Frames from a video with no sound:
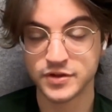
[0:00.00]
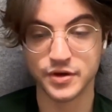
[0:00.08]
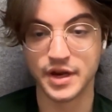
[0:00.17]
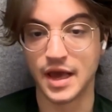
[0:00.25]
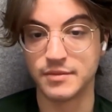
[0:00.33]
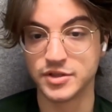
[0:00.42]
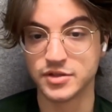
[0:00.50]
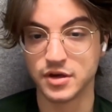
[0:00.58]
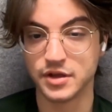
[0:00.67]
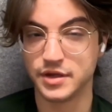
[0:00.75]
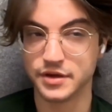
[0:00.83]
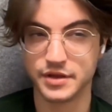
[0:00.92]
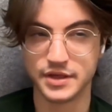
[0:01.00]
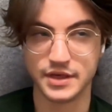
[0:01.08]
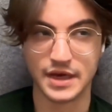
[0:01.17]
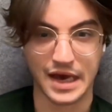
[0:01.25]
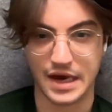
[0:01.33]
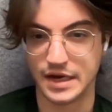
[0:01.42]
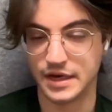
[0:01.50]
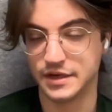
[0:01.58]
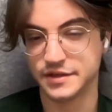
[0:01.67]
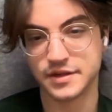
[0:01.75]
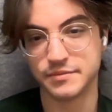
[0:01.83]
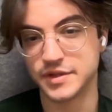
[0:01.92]
So on Amazon, they're the
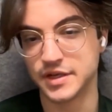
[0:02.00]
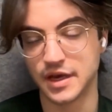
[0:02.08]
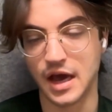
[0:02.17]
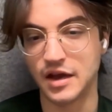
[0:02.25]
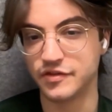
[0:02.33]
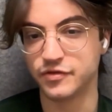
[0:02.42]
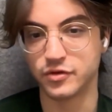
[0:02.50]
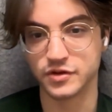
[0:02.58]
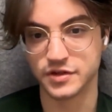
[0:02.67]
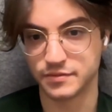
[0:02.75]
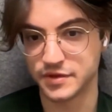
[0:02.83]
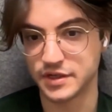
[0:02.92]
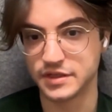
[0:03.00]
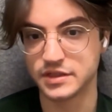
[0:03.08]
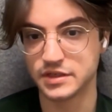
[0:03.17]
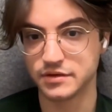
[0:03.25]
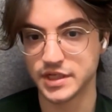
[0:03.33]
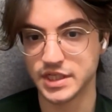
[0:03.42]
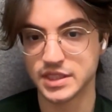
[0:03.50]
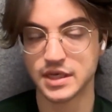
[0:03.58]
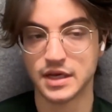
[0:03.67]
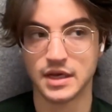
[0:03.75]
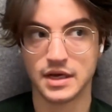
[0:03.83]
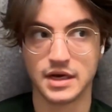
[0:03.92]
i4 something series.